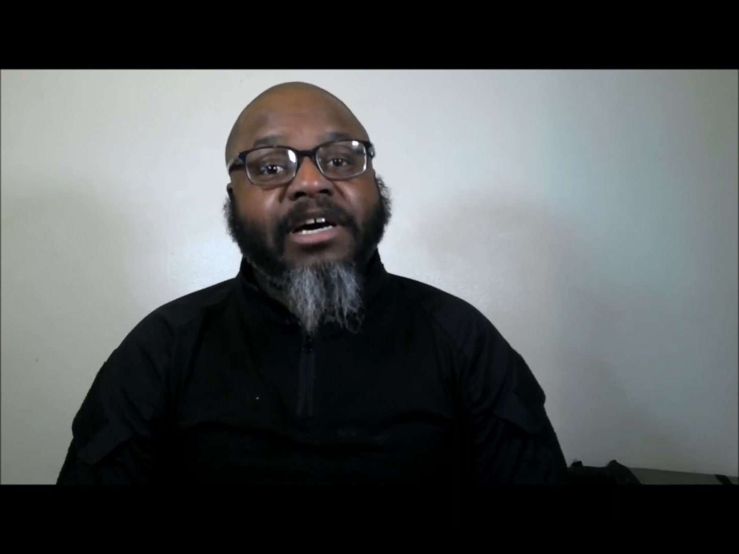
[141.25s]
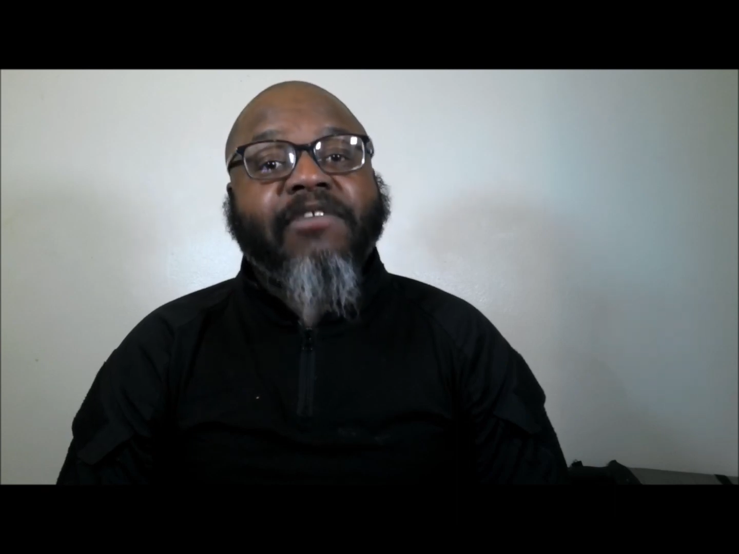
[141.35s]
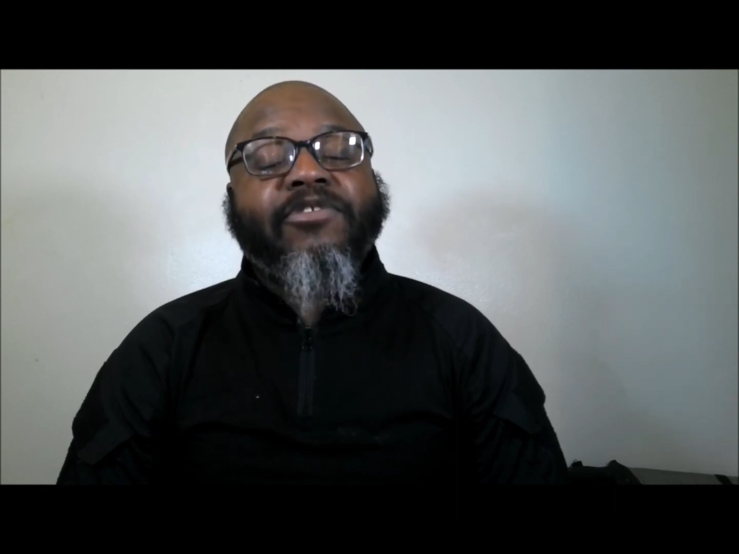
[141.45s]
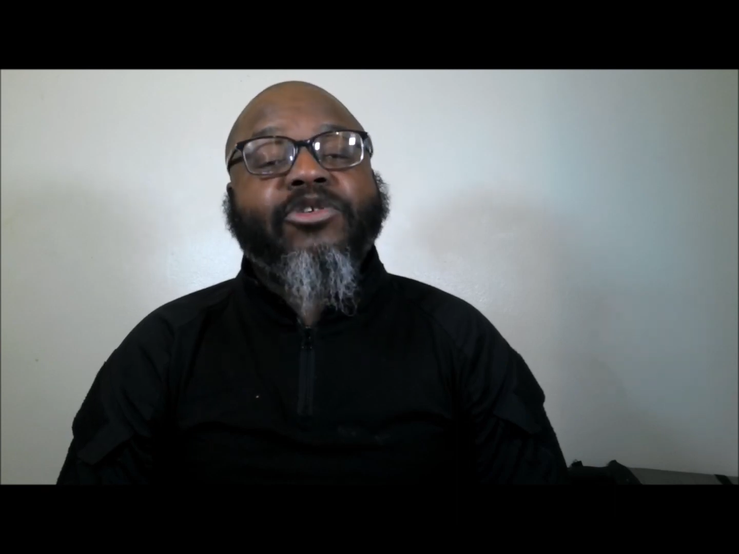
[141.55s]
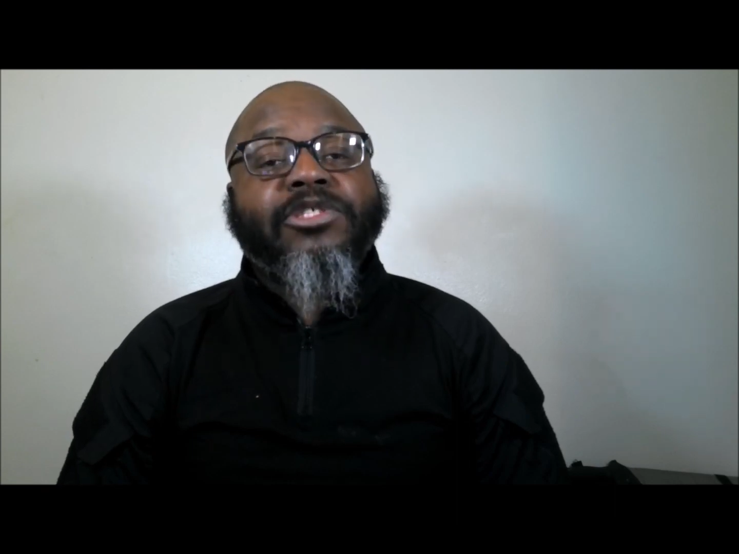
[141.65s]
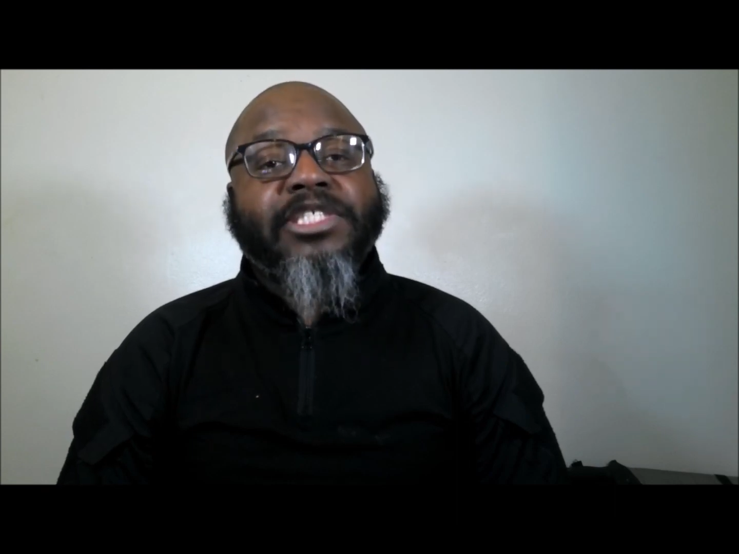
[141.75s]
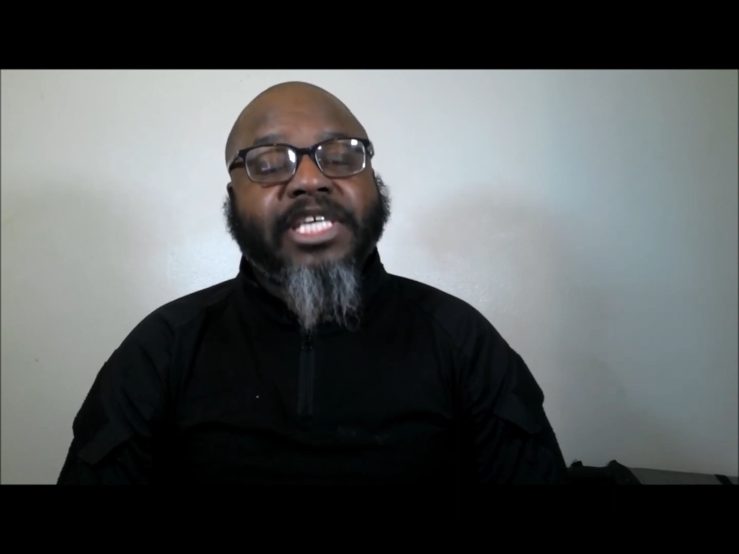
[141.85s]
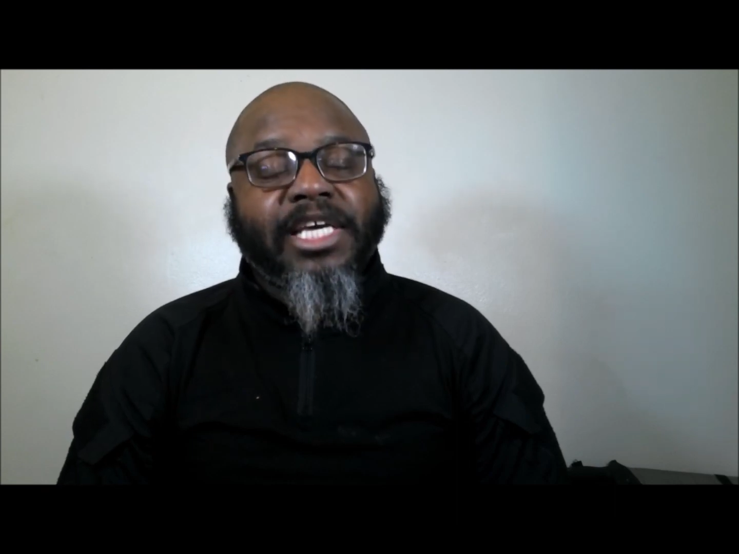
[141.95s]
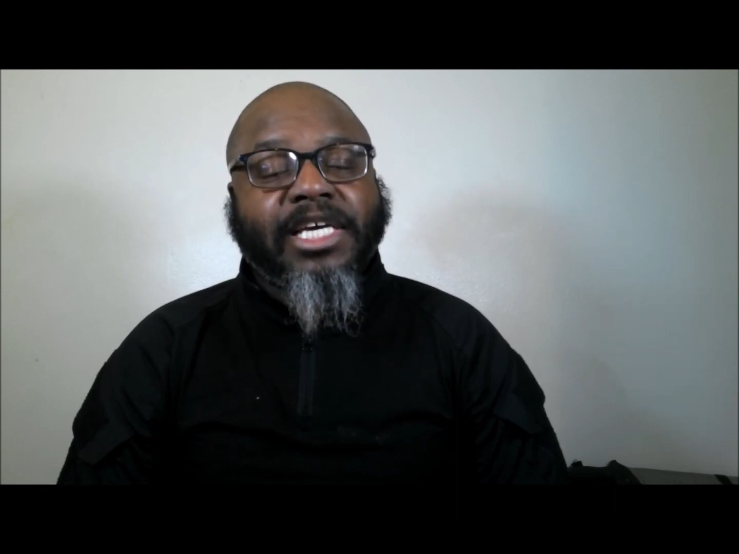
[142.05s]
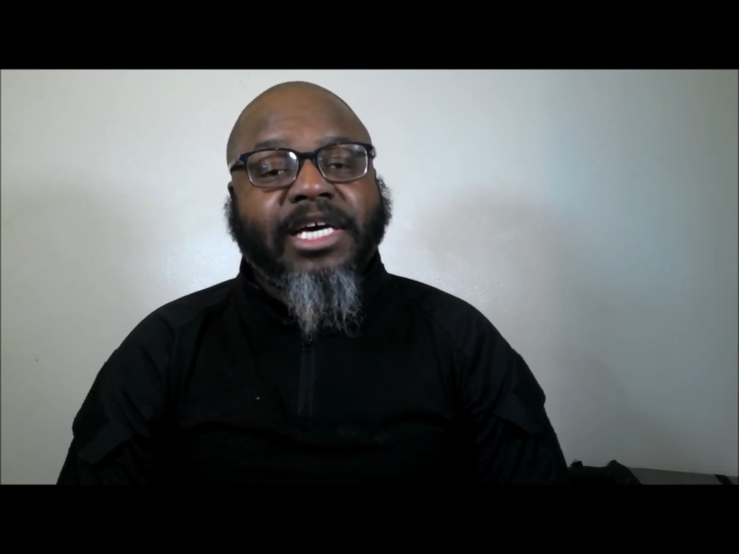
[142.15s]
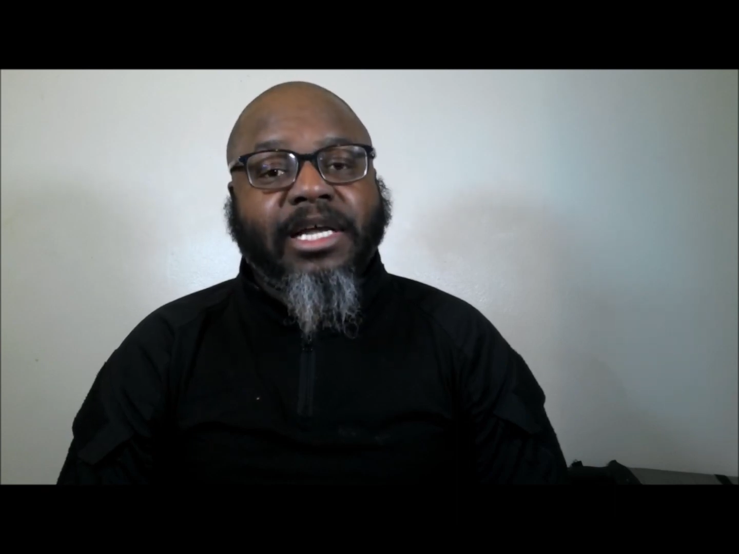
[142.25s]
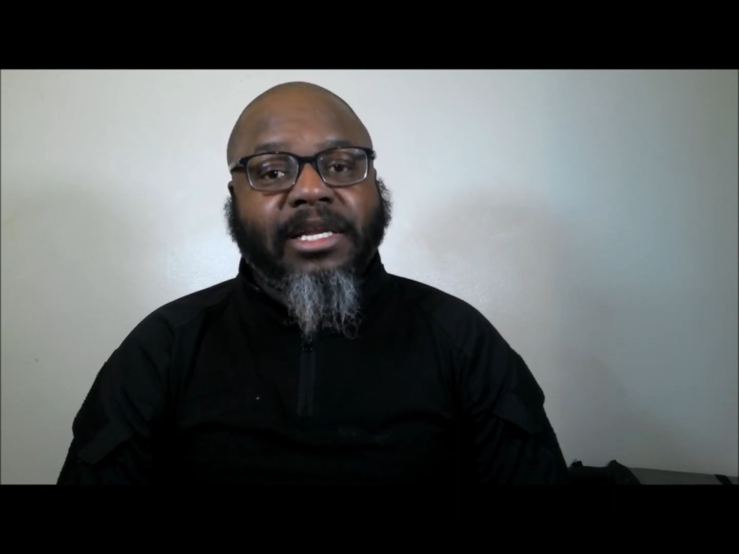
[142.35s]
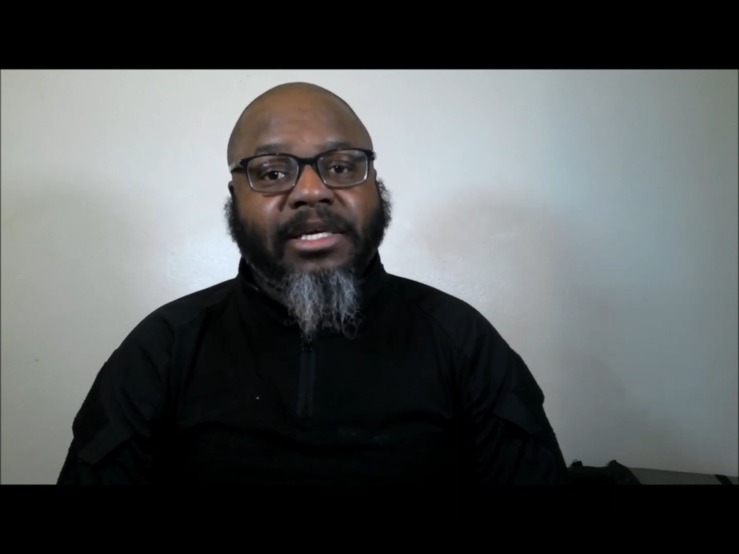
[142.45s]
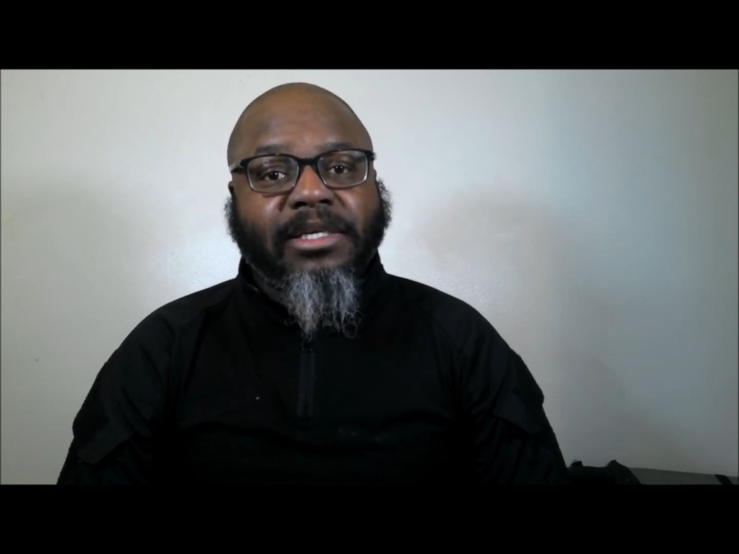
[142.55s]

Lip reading: of your skin color.